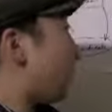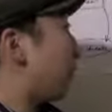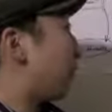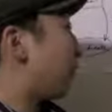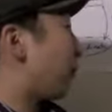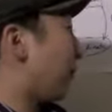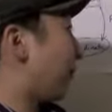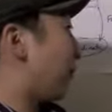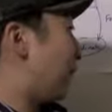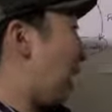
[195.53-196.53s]
racial
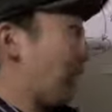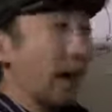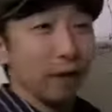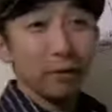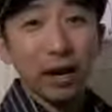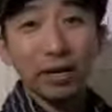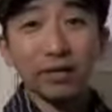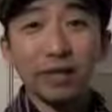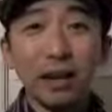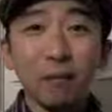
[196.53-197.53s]
formation and
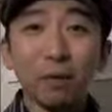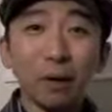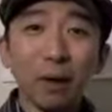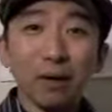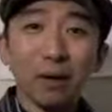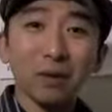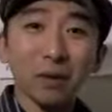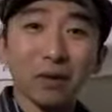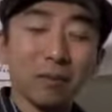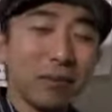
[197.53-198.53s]
race, will no longer
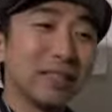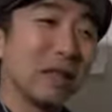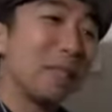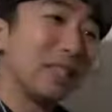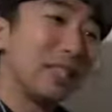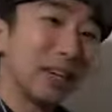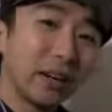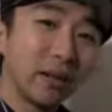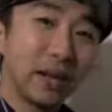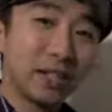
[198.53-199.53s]
control the means of
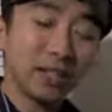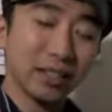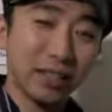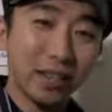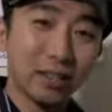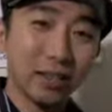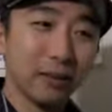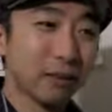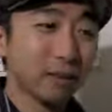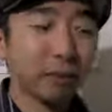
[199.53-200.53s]
material
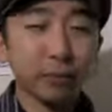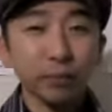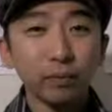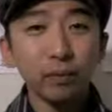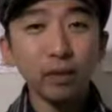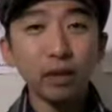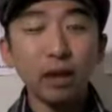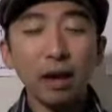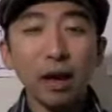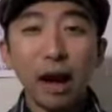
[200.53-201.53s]
racialization.
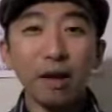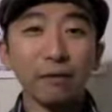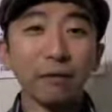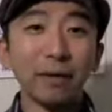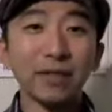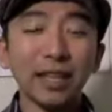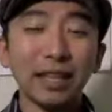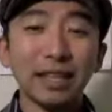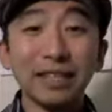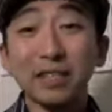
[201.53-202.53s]
However, we've seen
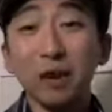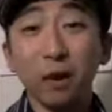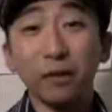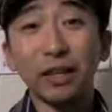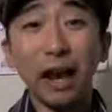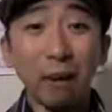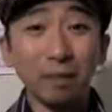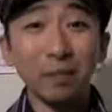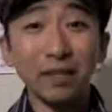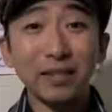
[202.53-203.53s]
that this is overly
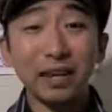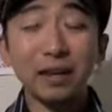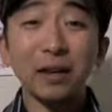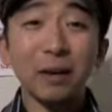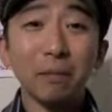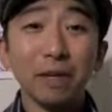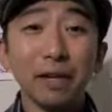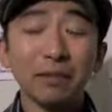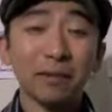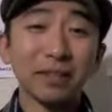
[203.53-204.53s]
optimistic
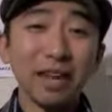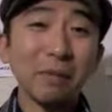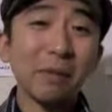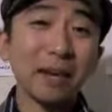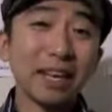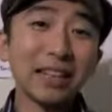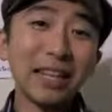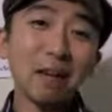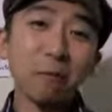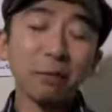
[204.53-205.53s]
because, for example, we can
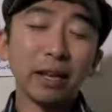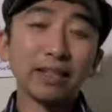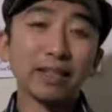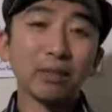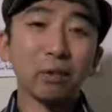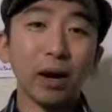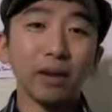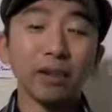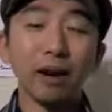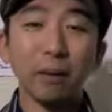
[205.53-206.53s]
think of places
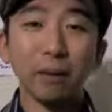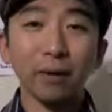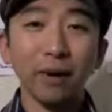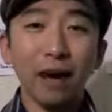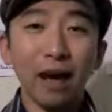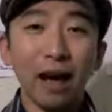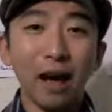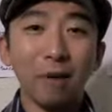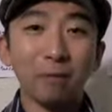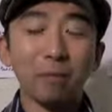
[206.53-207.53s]
where the number
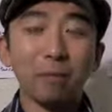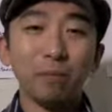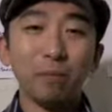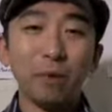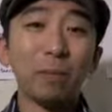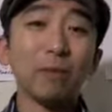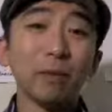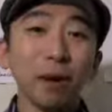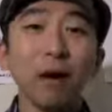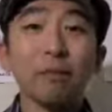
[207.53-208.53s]
of people
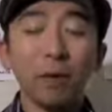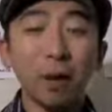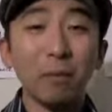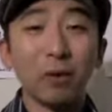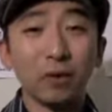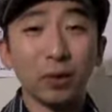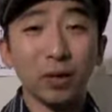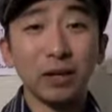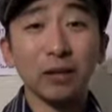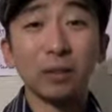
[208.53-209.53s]
from non-white
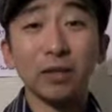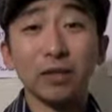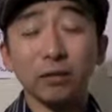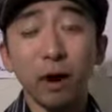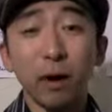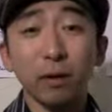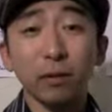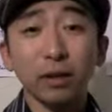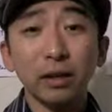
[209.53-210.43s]
majority groups has grown,